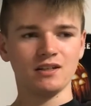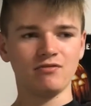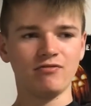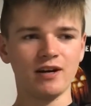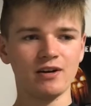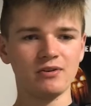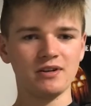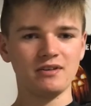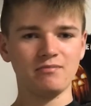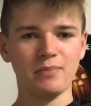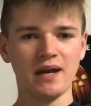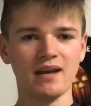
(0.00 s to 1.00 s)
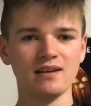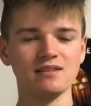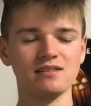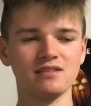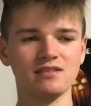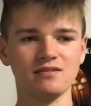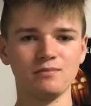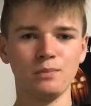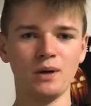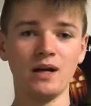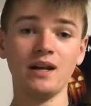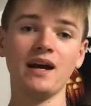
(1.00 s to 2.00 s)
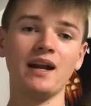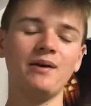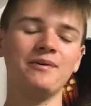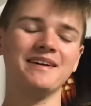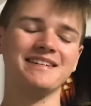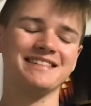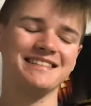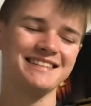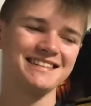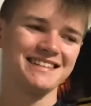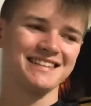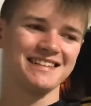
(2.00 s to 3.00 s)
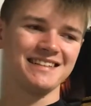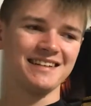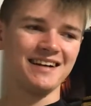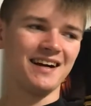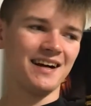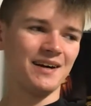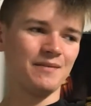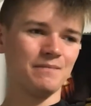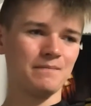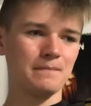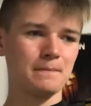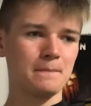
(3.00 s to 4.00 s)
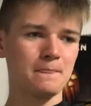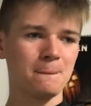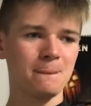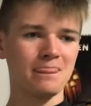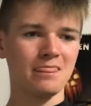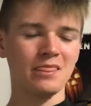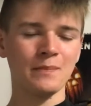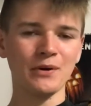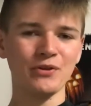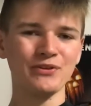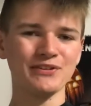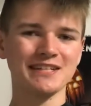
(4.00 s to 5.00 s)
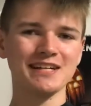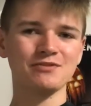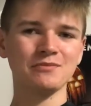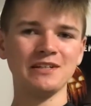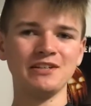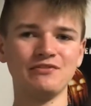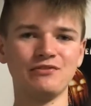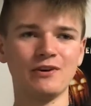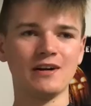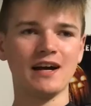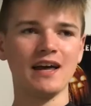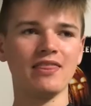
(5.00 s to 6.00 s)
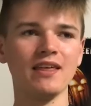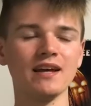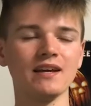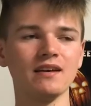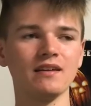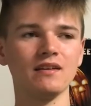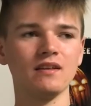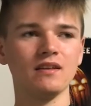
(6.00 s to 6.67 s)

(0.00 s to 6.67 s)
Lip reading: Confederate pants. But anyways, both those guys would be good for it. I think